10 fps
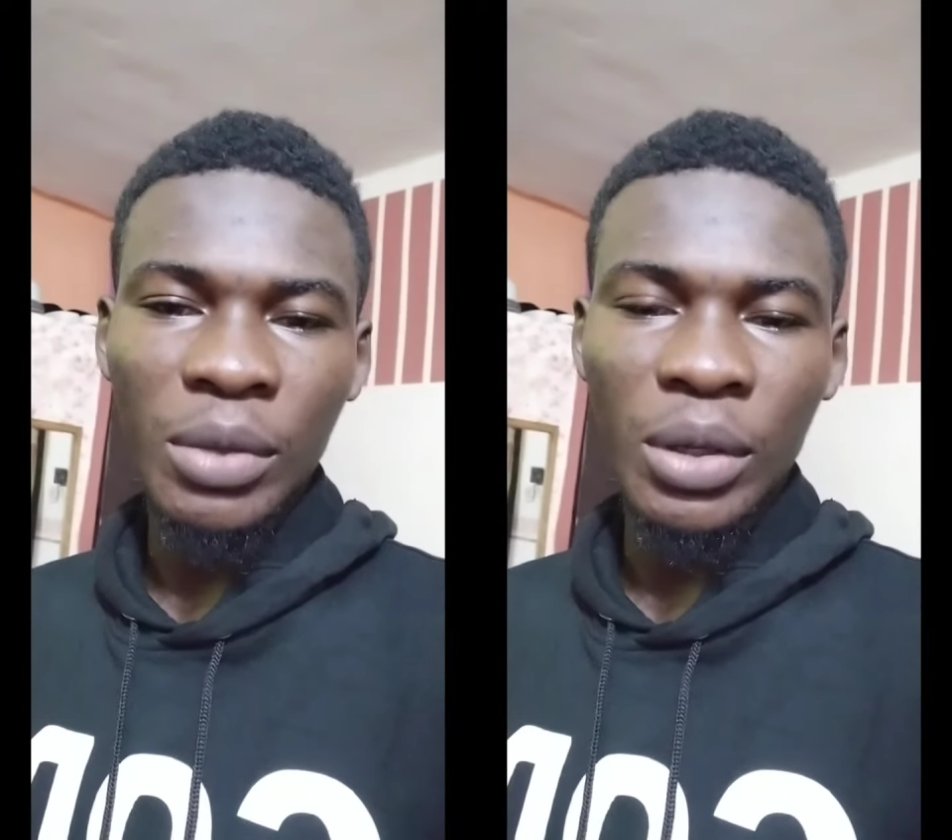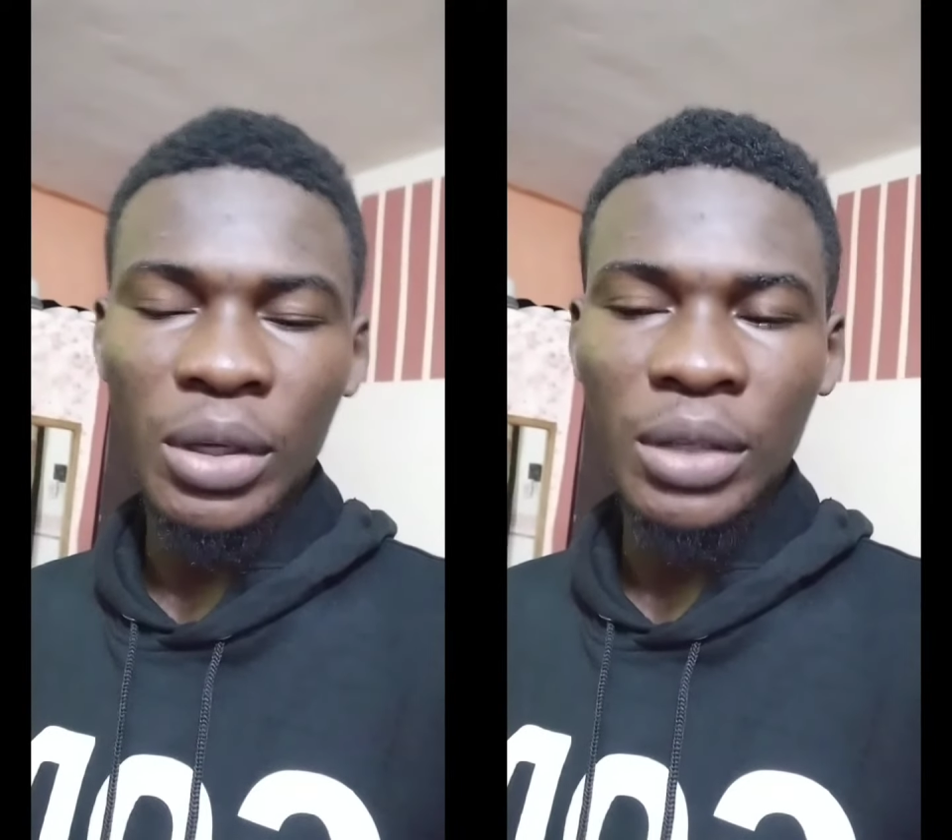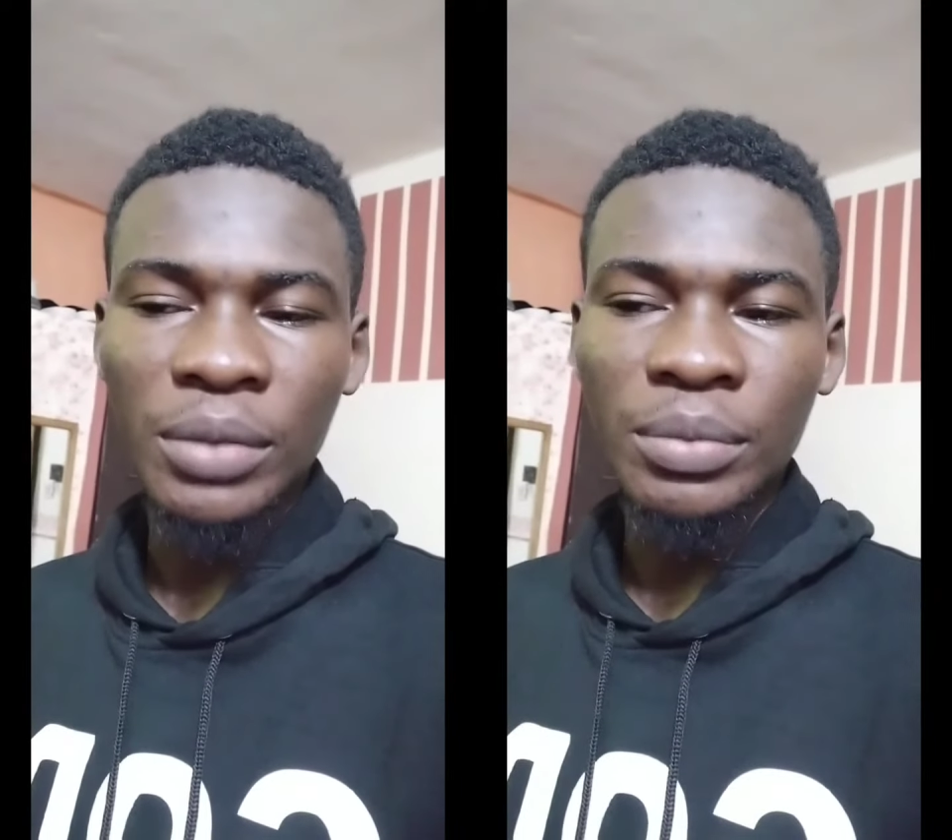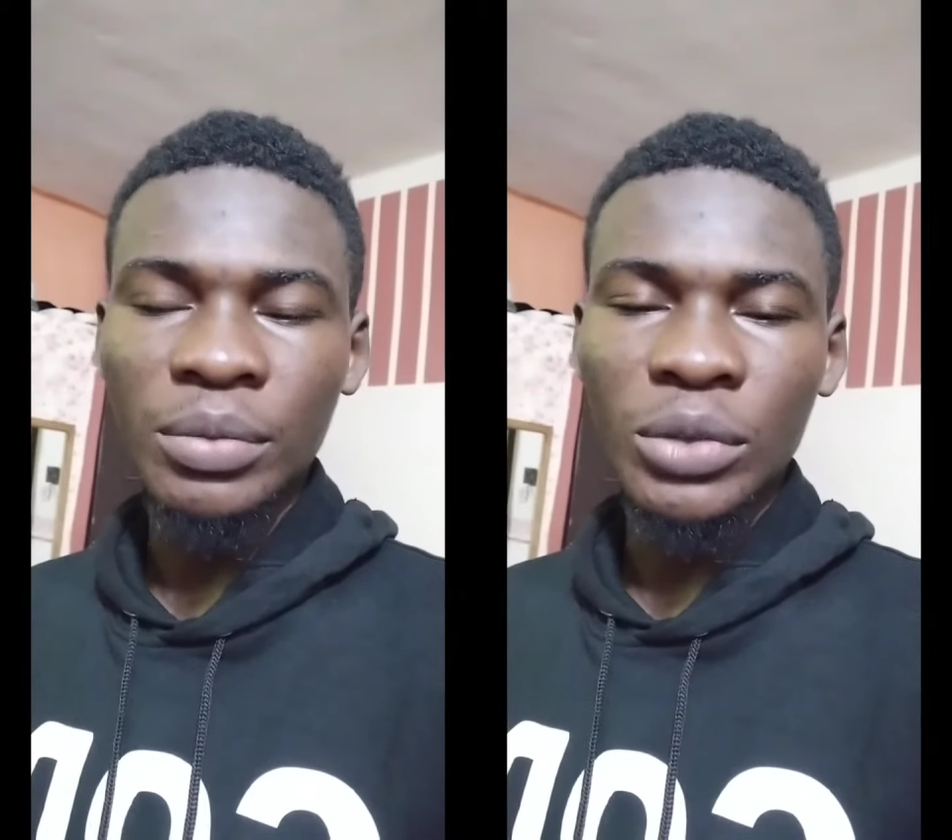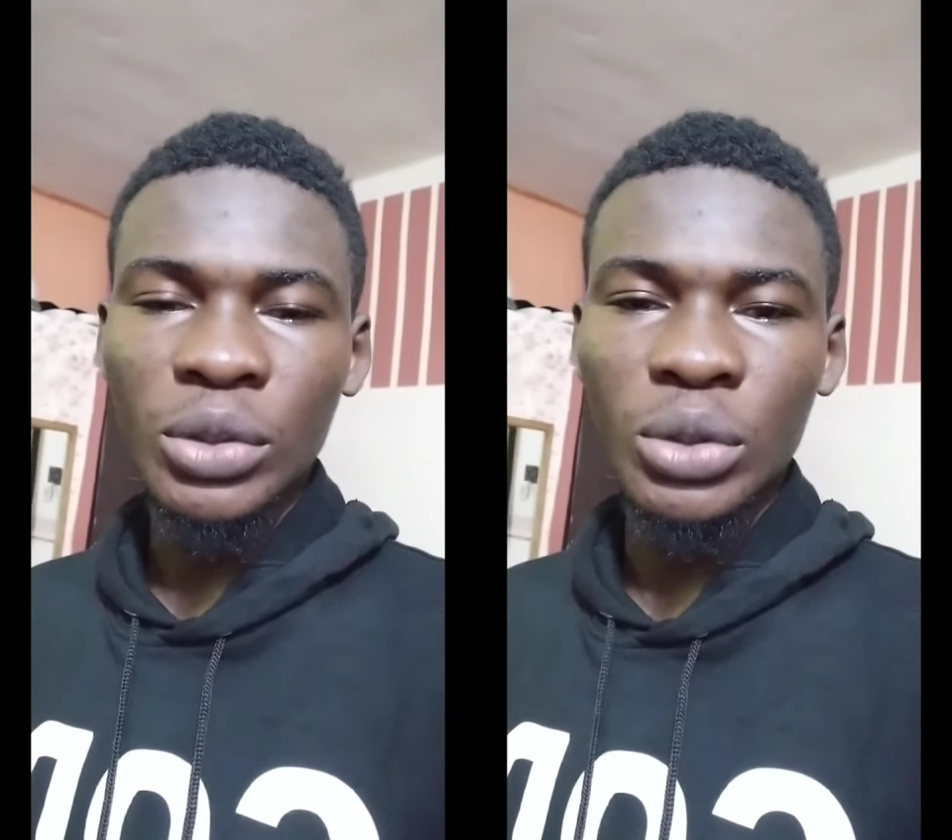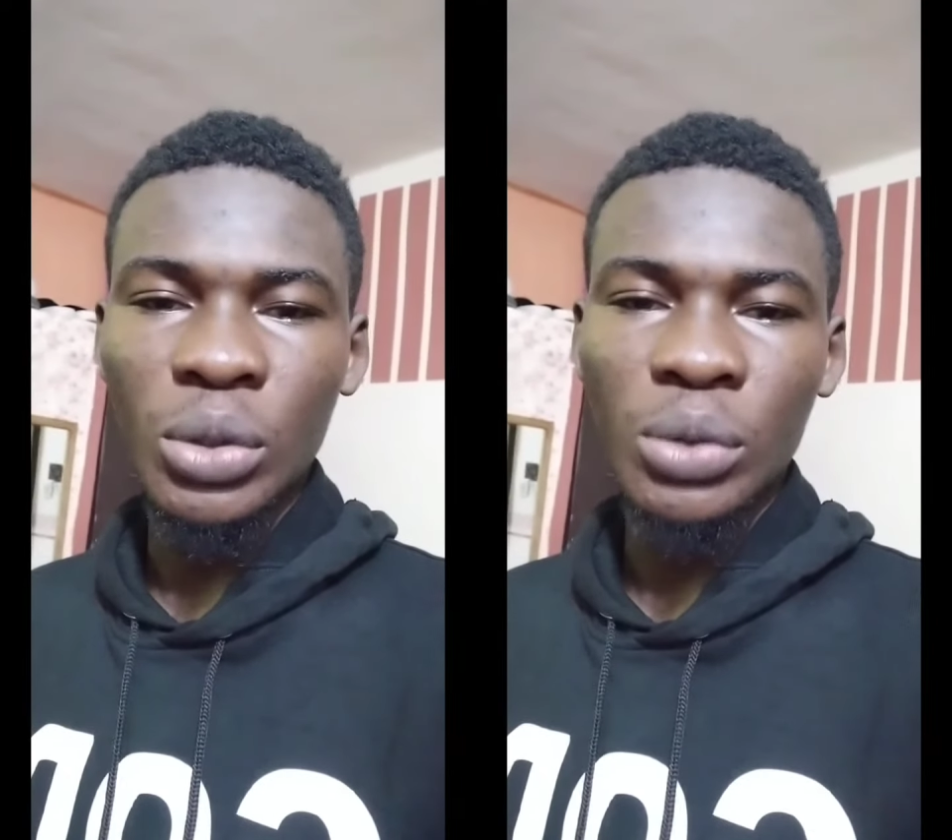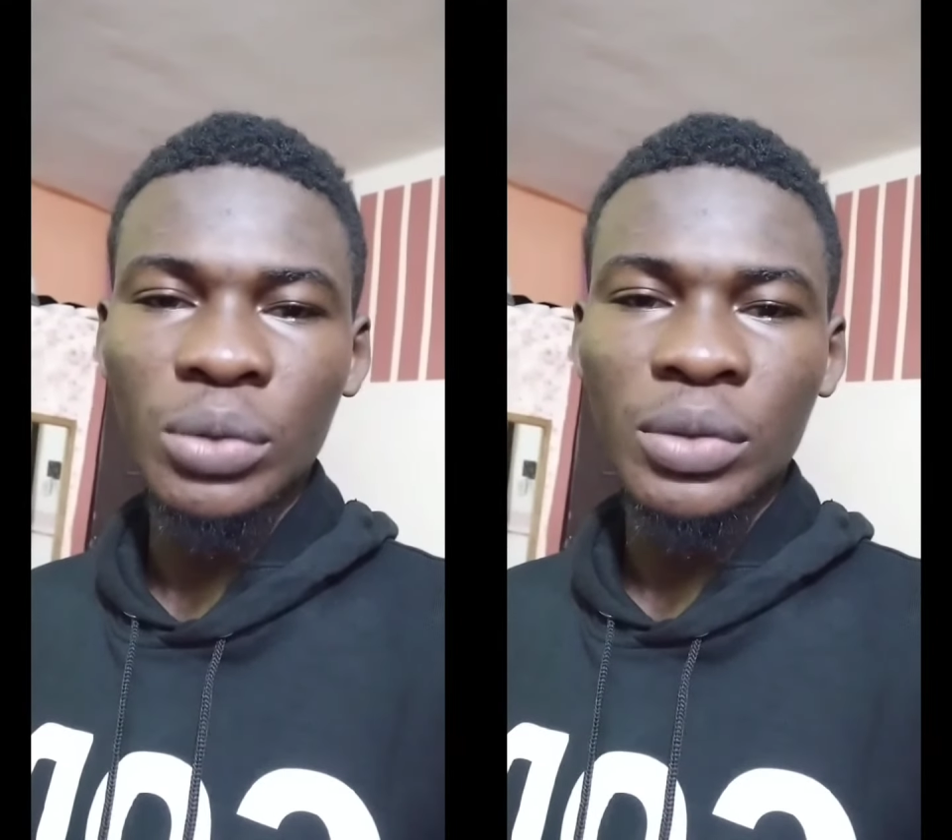Okay, so